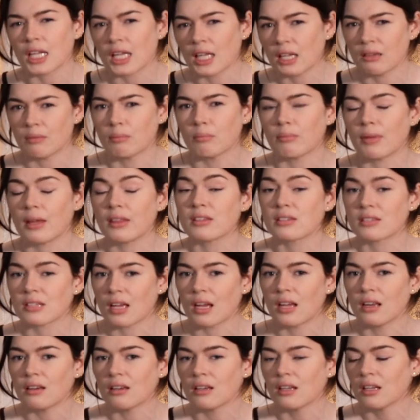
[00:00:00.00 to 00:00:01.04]
hit by the
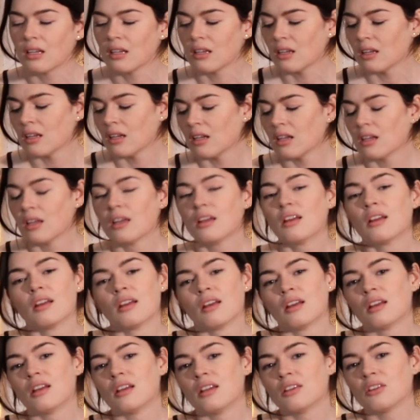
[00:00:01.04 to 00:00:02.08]
sun.
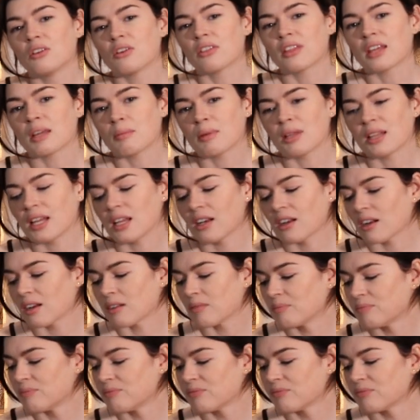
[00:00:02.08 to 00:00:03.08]
And you'll thank me later.